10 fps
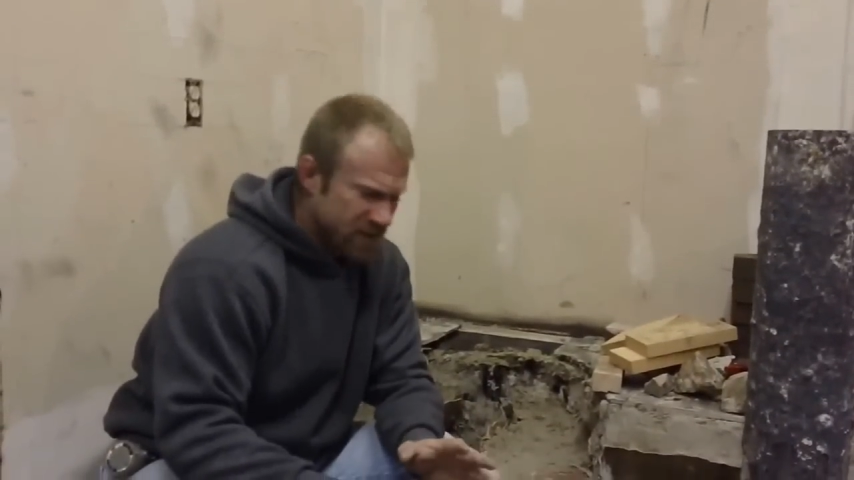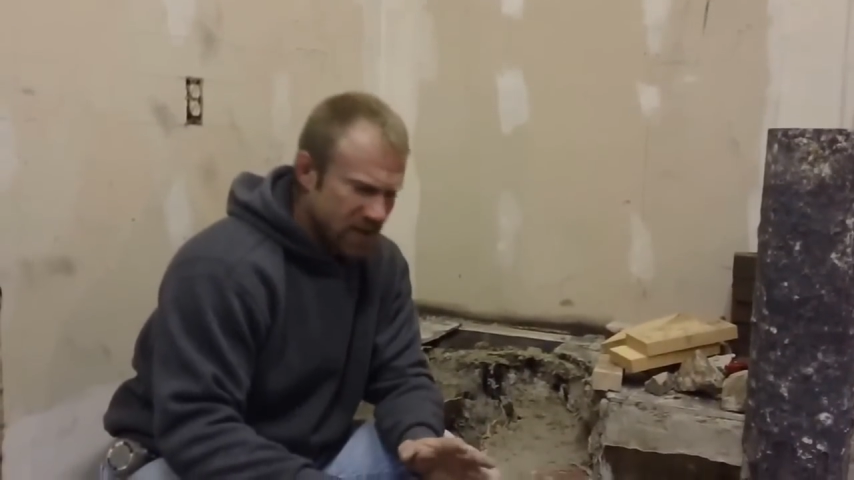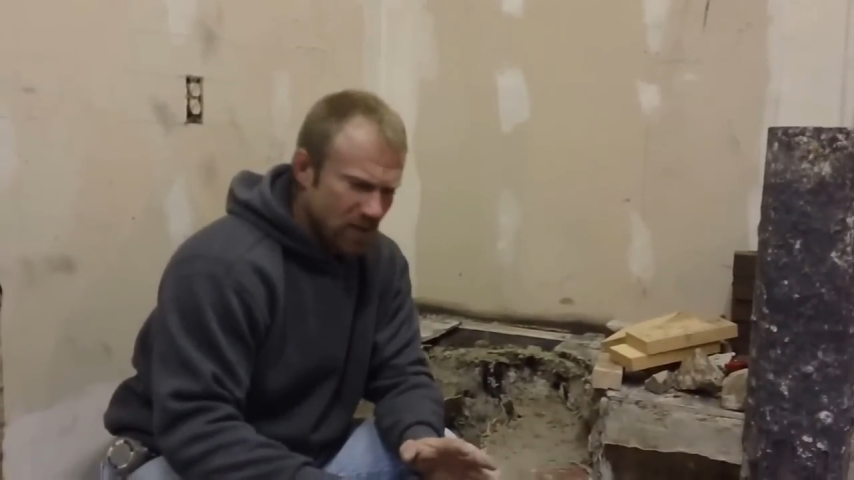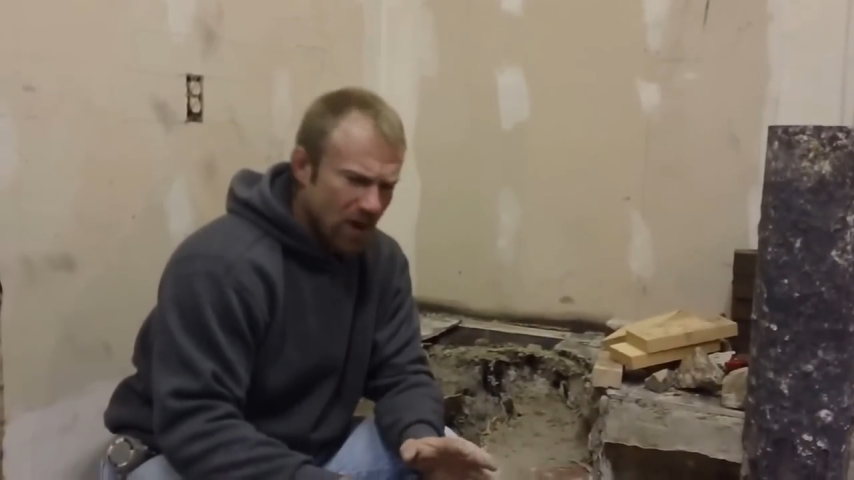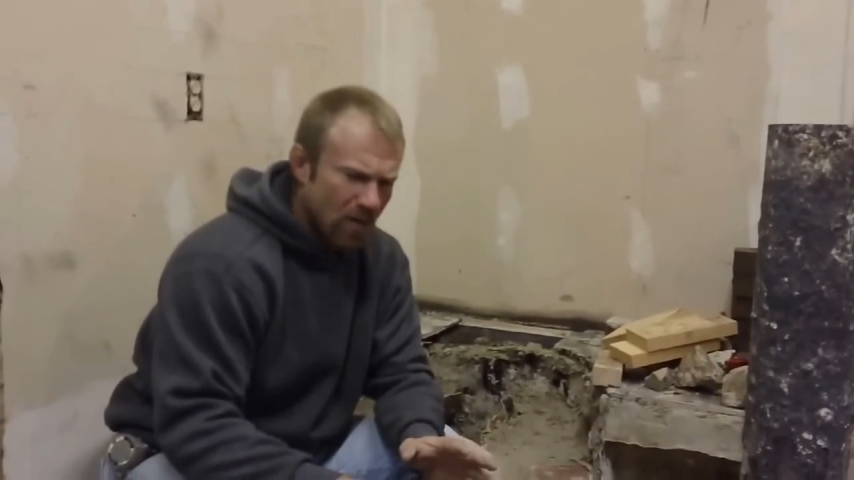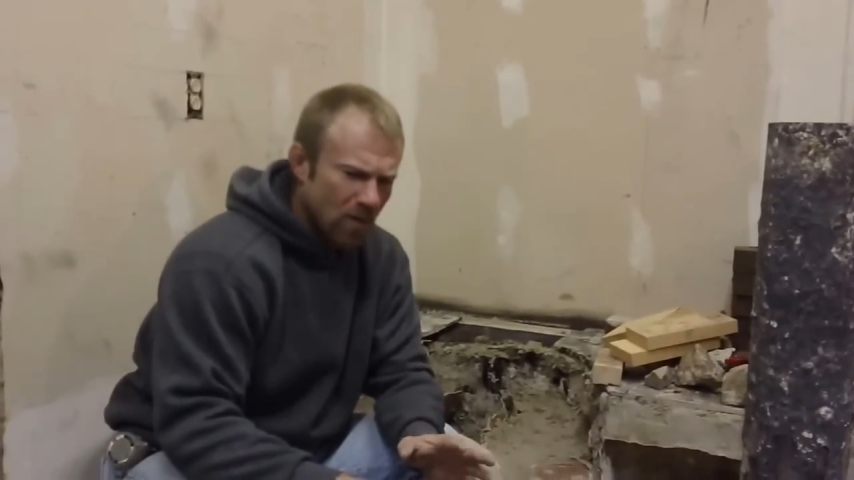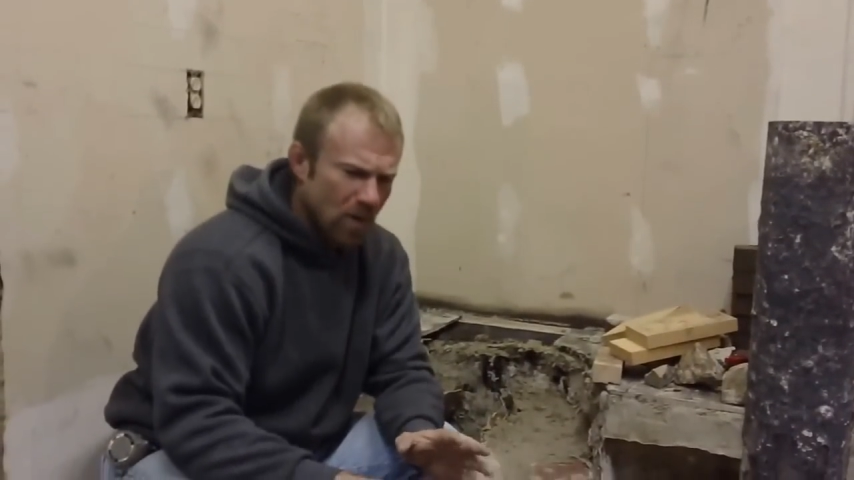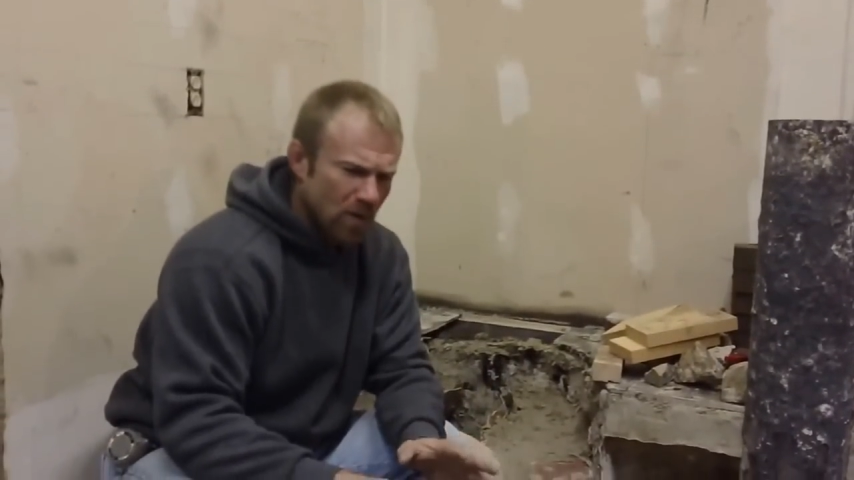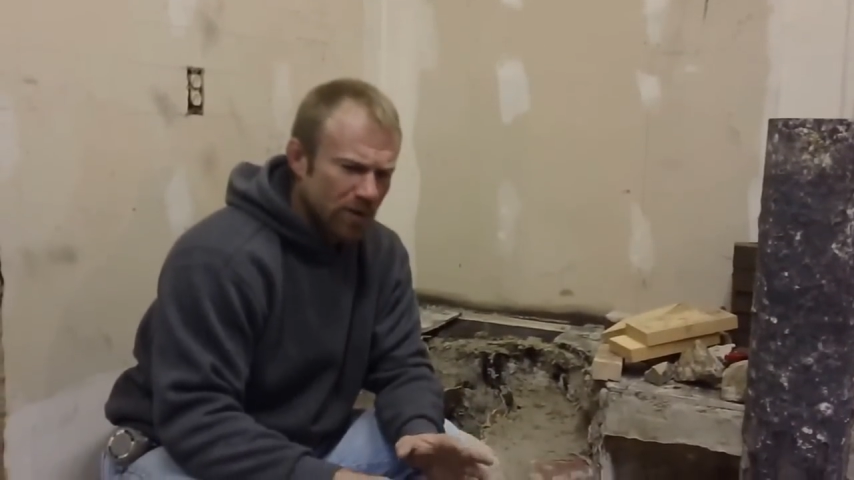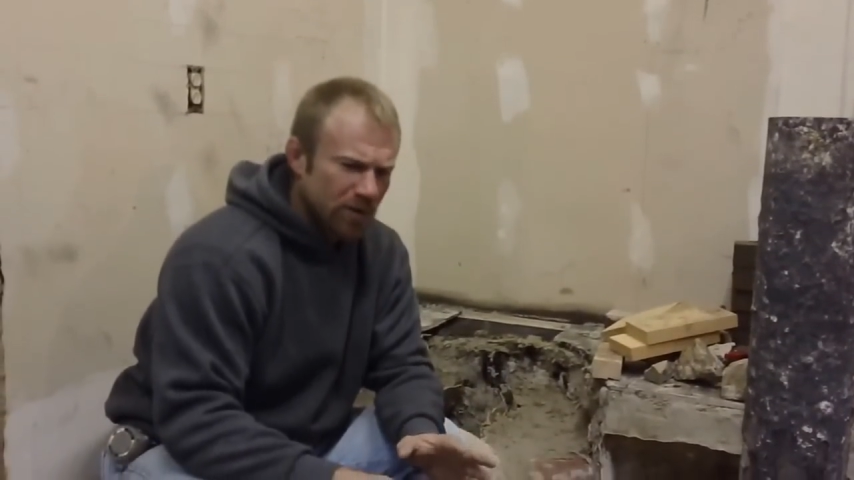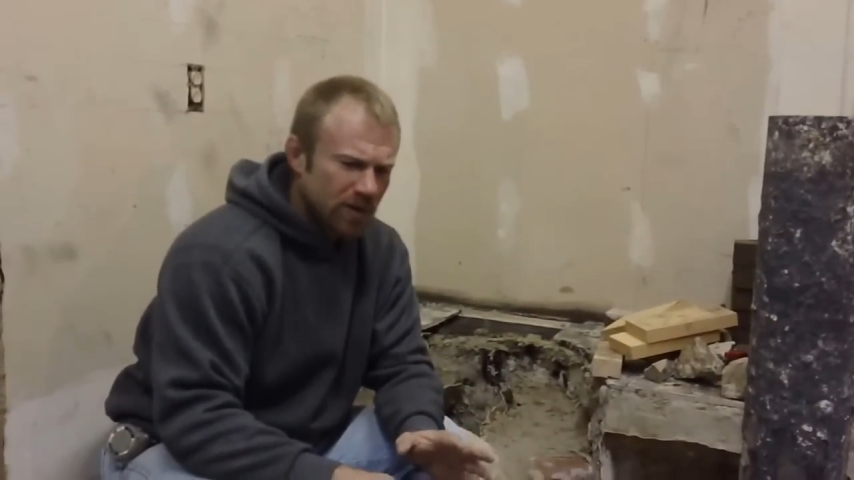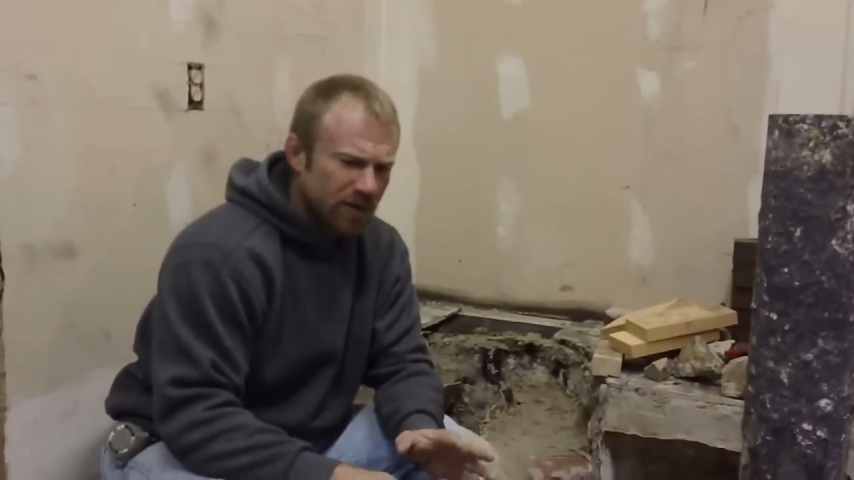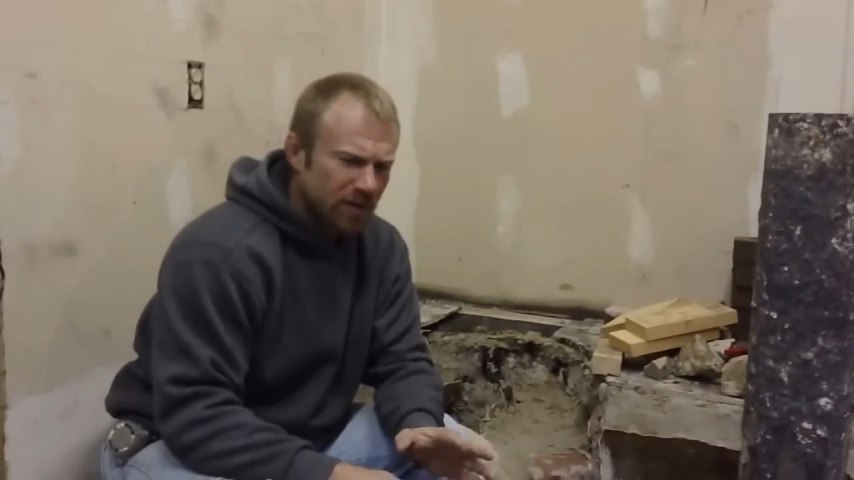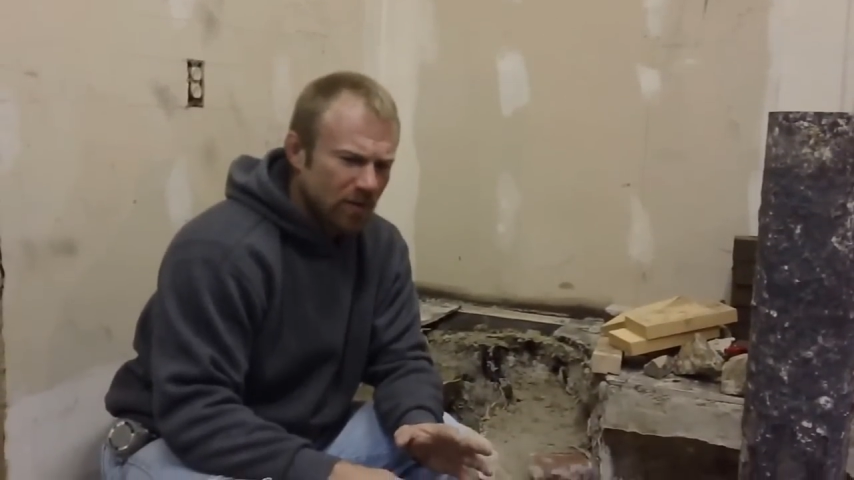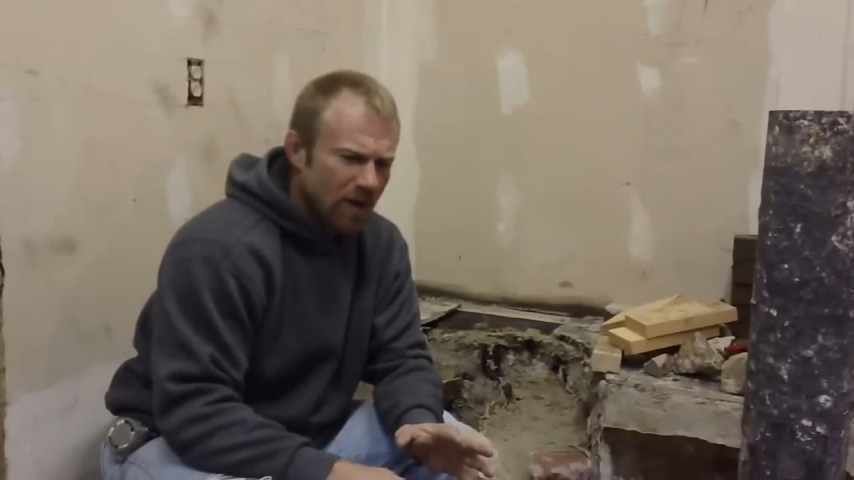you what we're doing
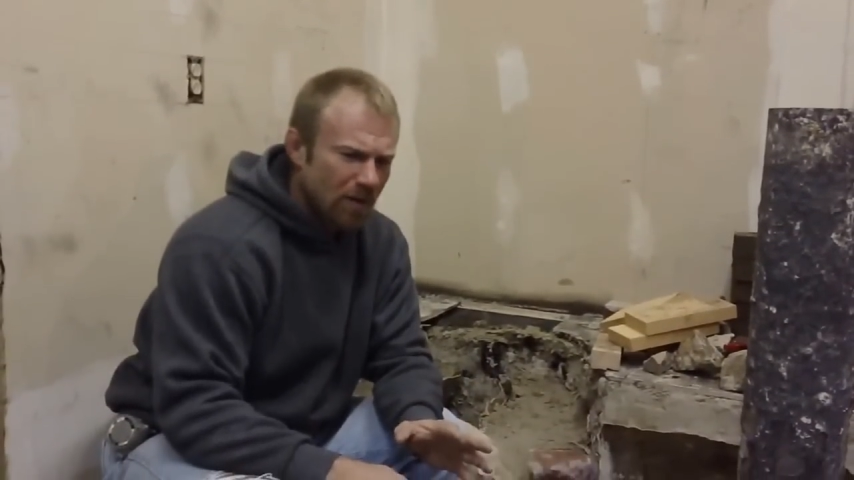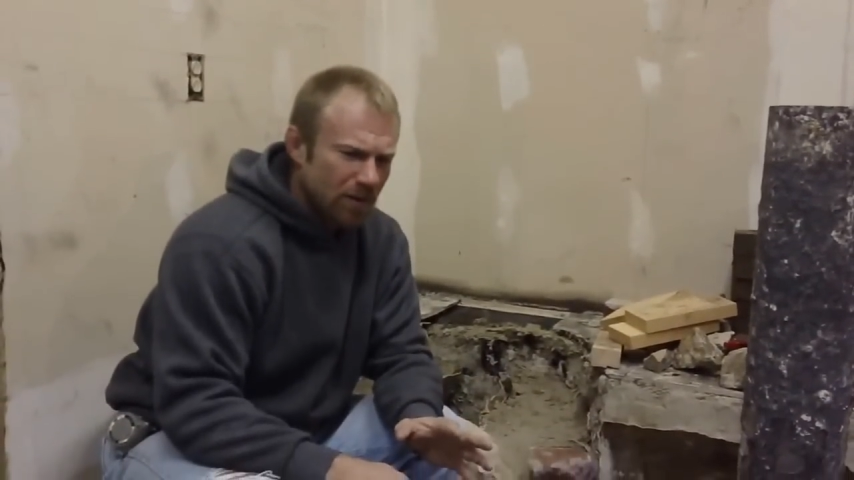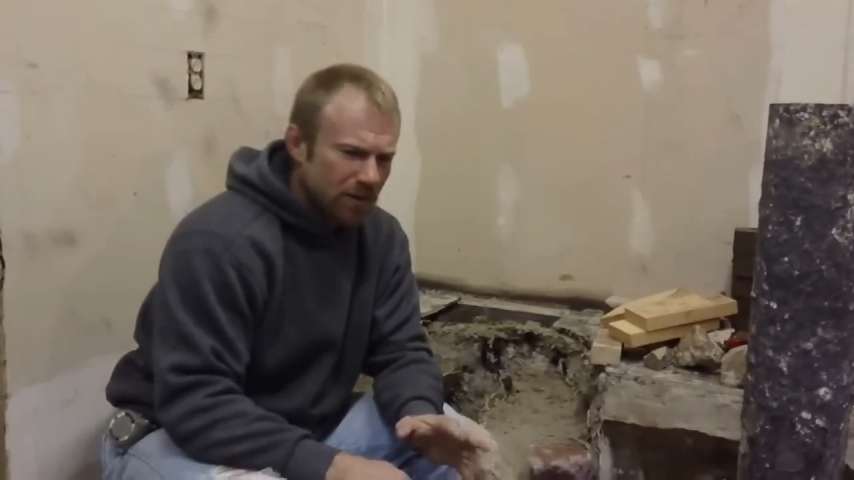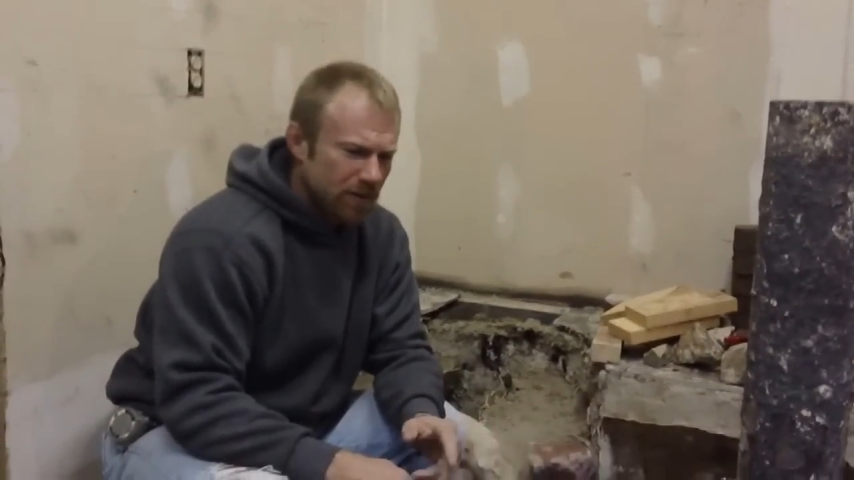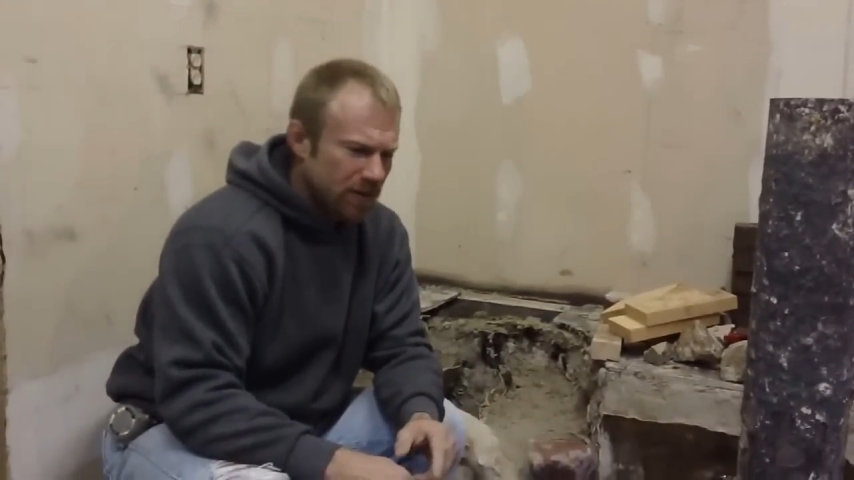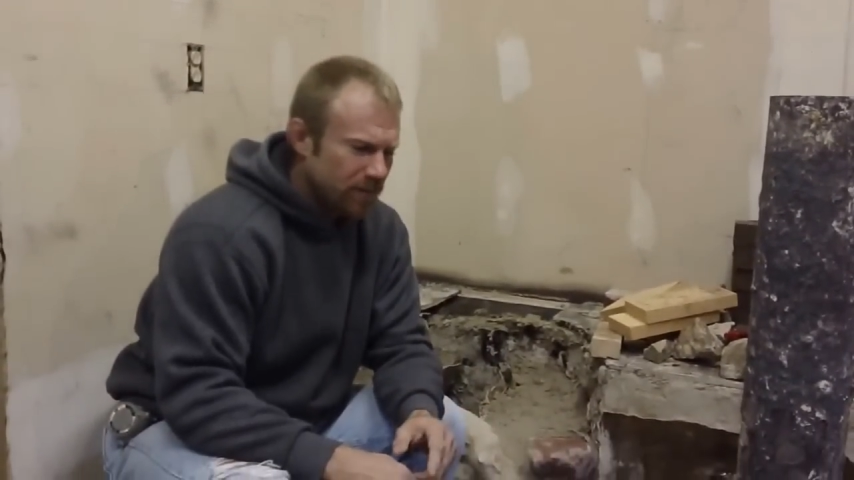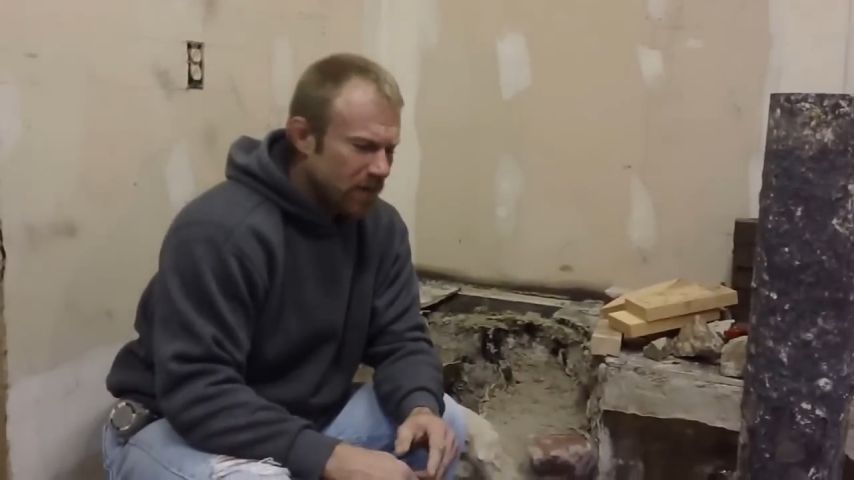here and why we're doing it.